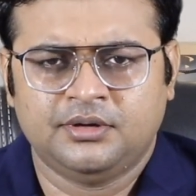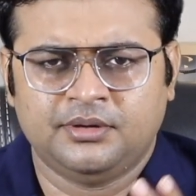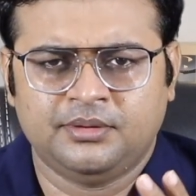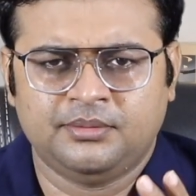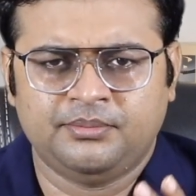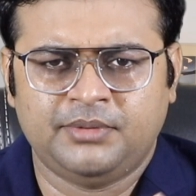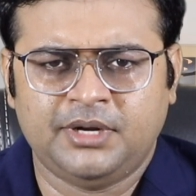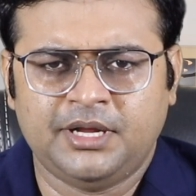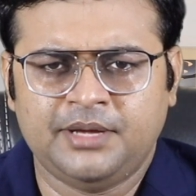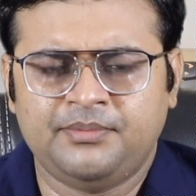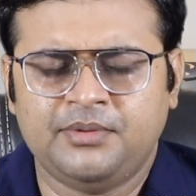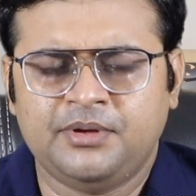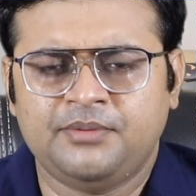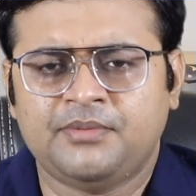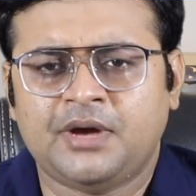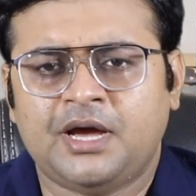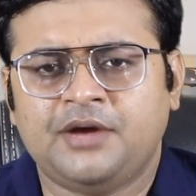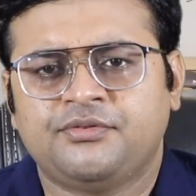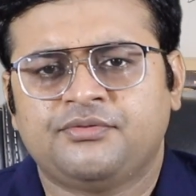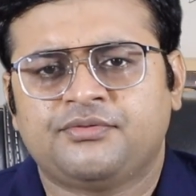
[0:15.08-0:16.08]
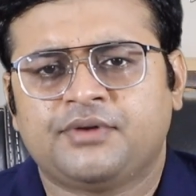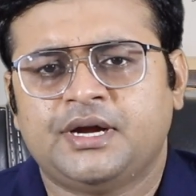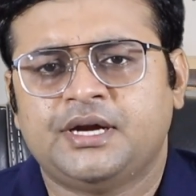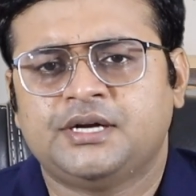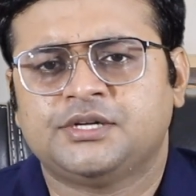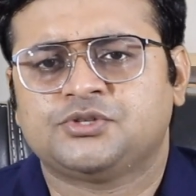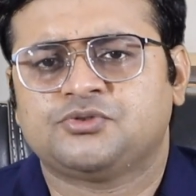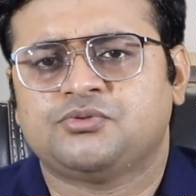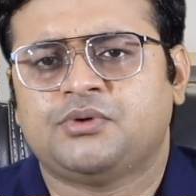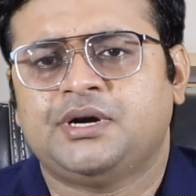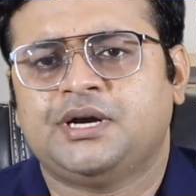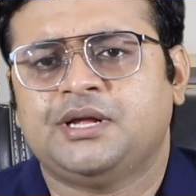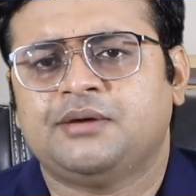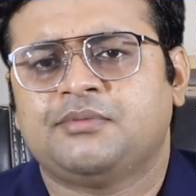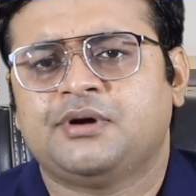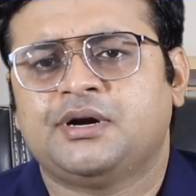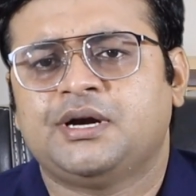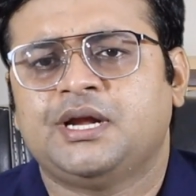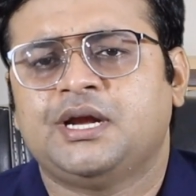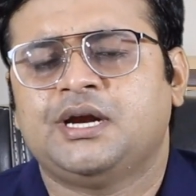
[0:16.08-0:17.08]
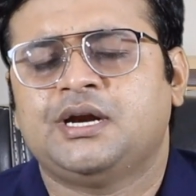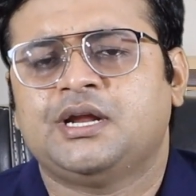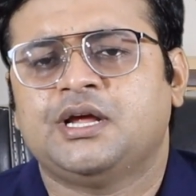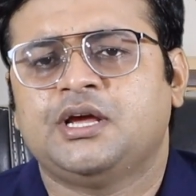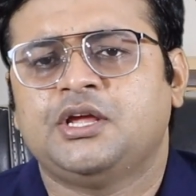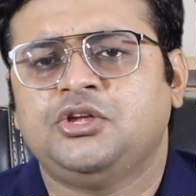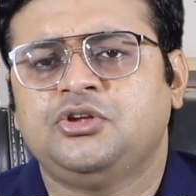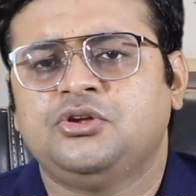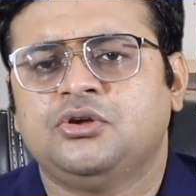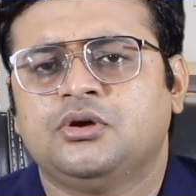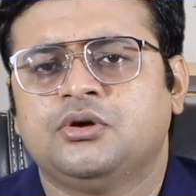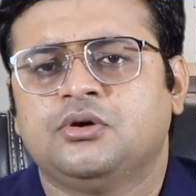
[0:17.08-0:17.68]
Believe me, my friends, whatever data